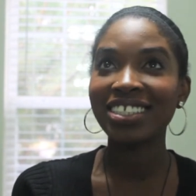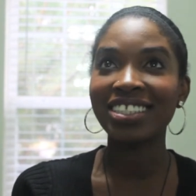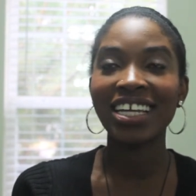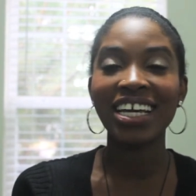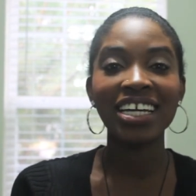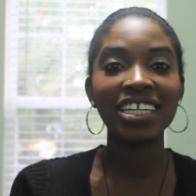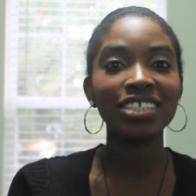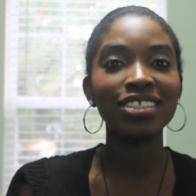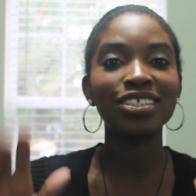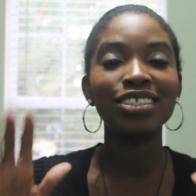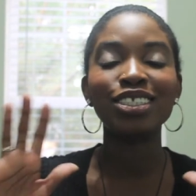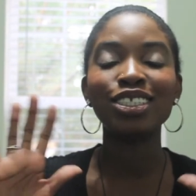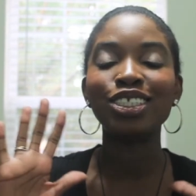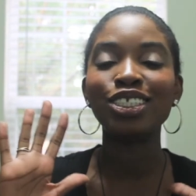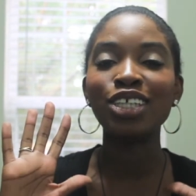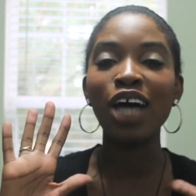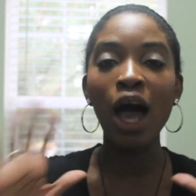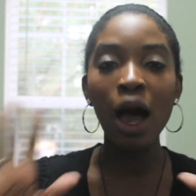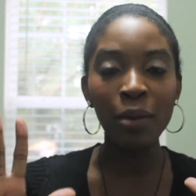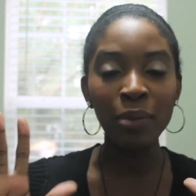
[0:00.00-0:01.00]
they
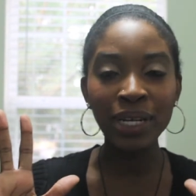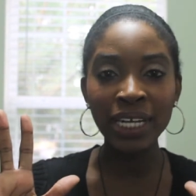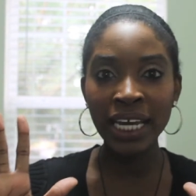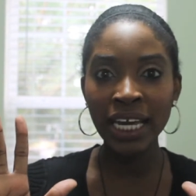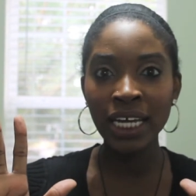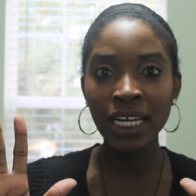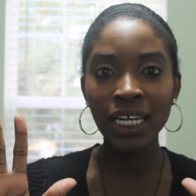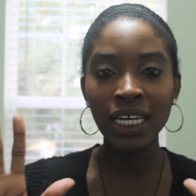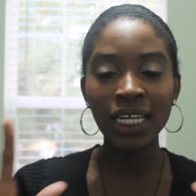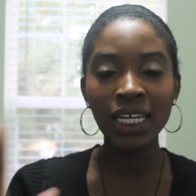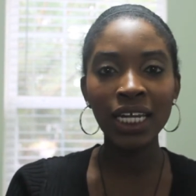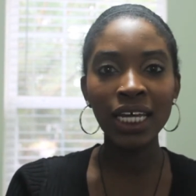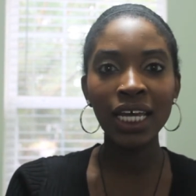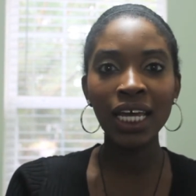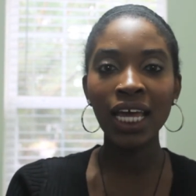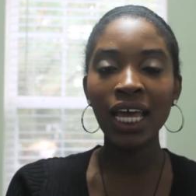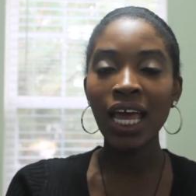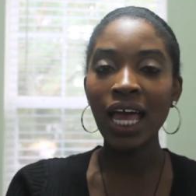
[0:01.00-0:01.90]
dominated